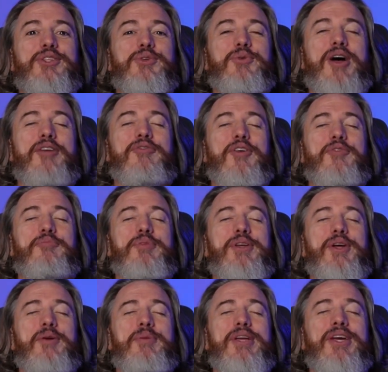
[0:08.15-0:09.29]
FFB,
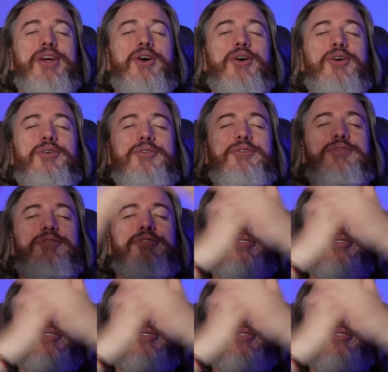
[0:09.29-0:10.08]
amigos.